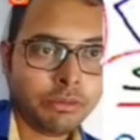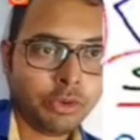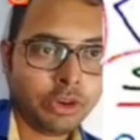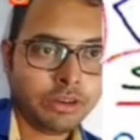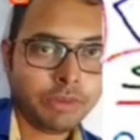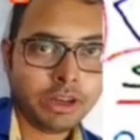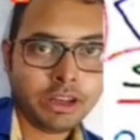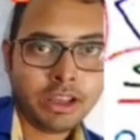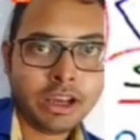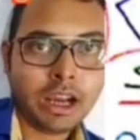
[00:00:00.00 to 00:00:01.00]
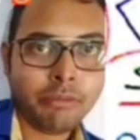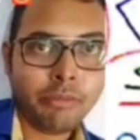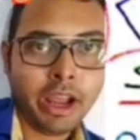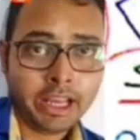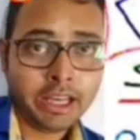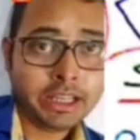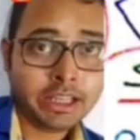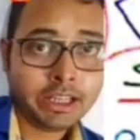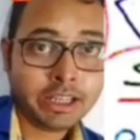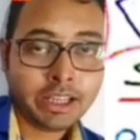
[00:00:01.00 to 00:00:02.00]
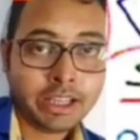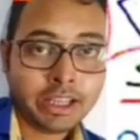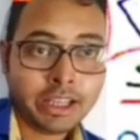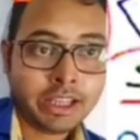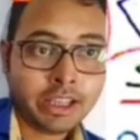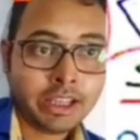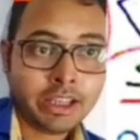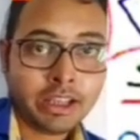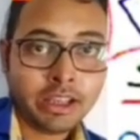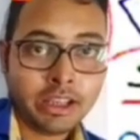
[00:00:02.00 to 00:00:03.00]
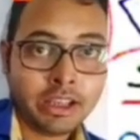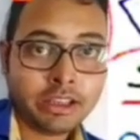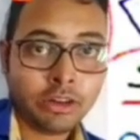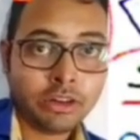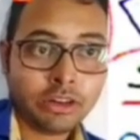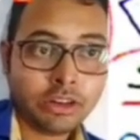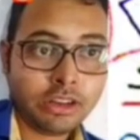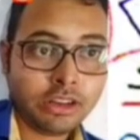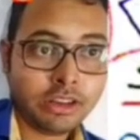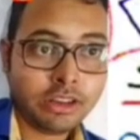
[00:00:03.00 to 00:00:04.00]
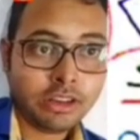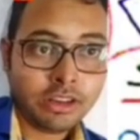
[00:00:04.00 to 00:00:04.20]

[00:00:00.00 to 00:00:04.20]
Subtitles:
Okay, very important. But gamma n is not,